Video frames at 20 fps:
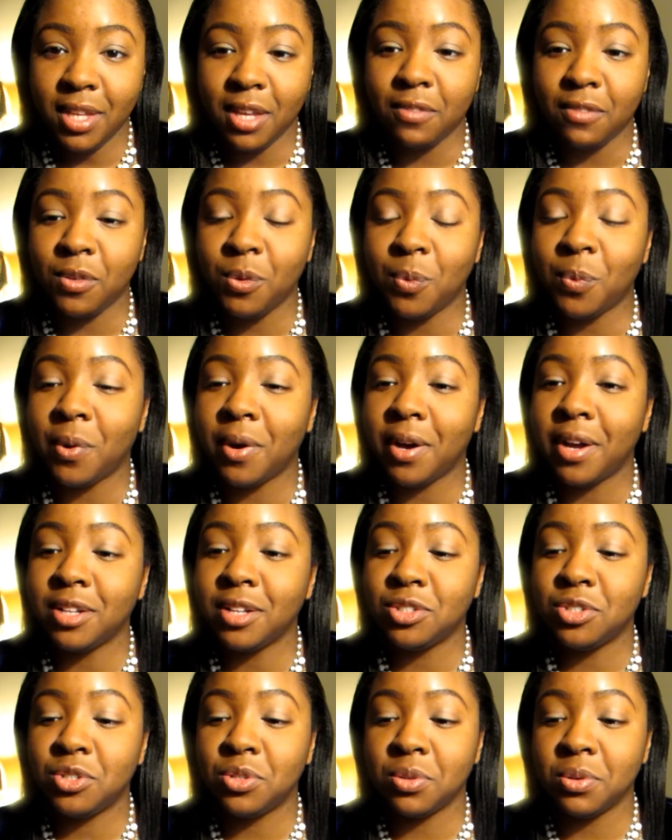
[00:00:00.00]
If you
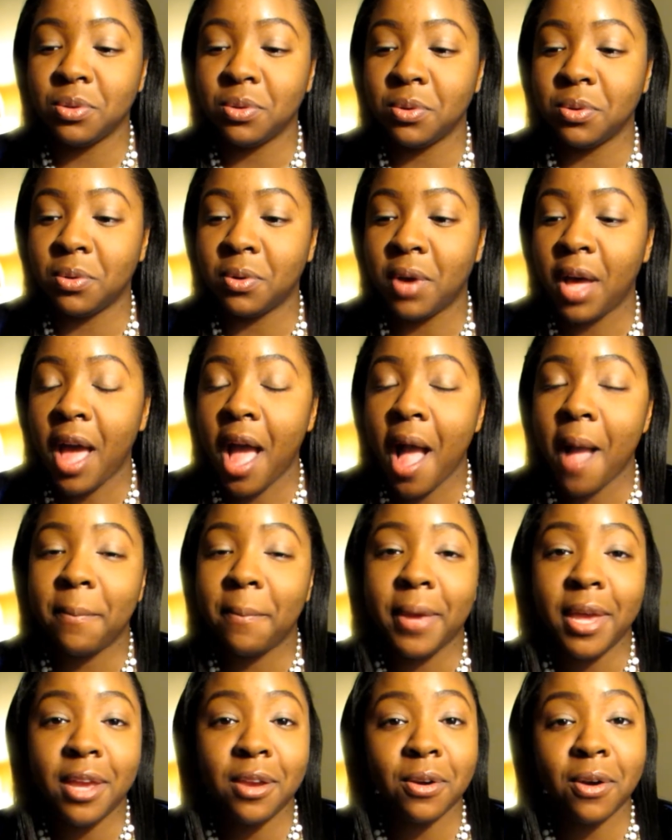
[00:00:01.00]
want to
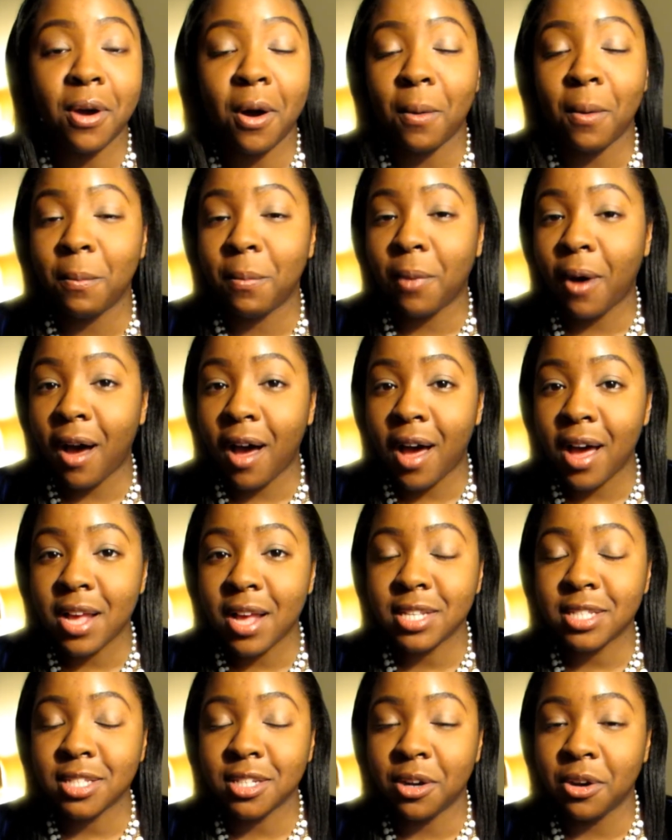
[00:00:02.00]
be your own
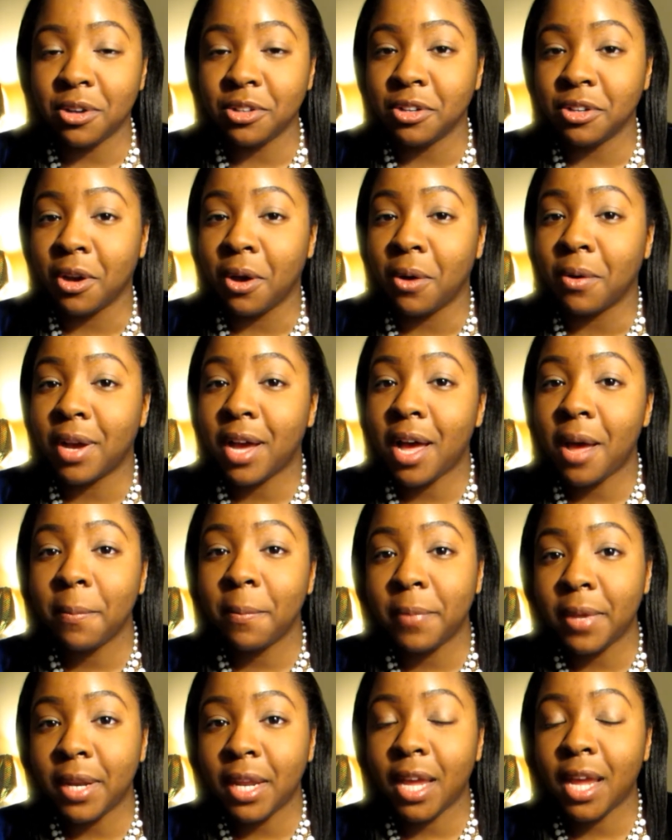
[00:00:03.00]
boss and own your own
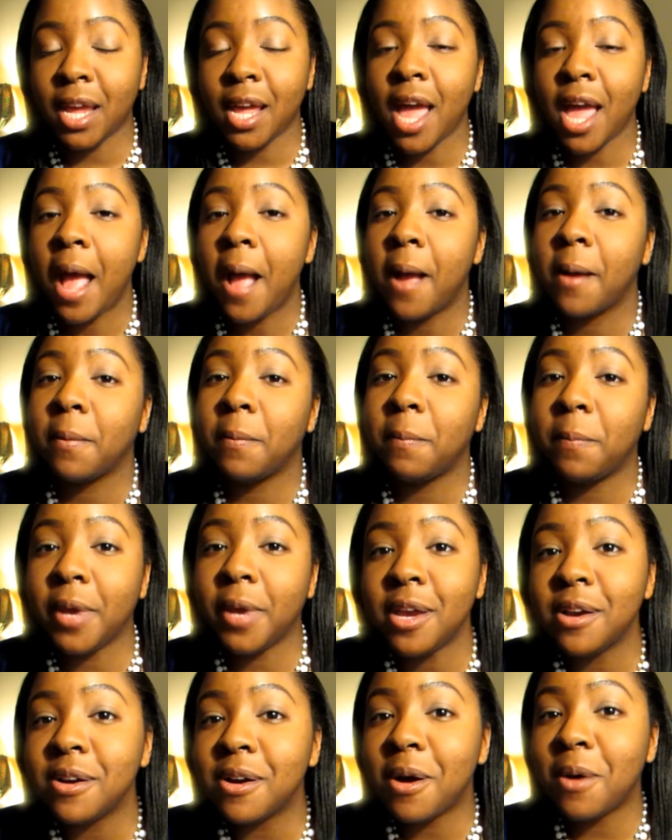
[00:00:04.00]
company,
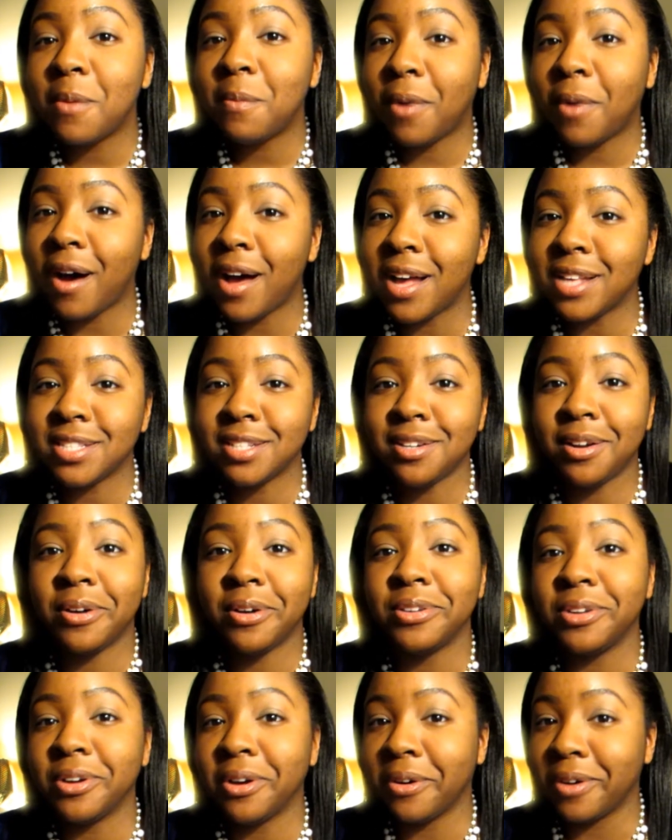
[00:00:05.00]
be your own boss and
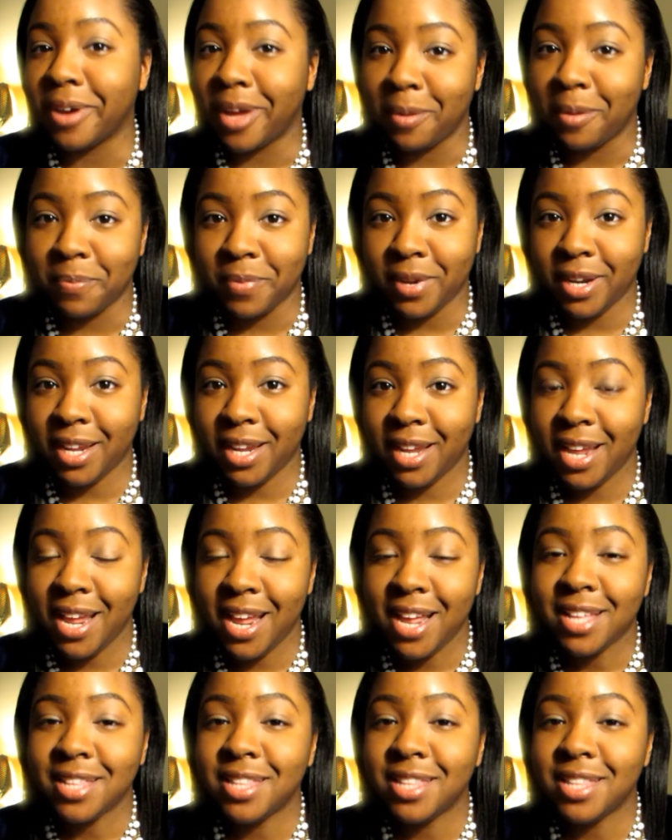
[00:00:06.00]
own your own company.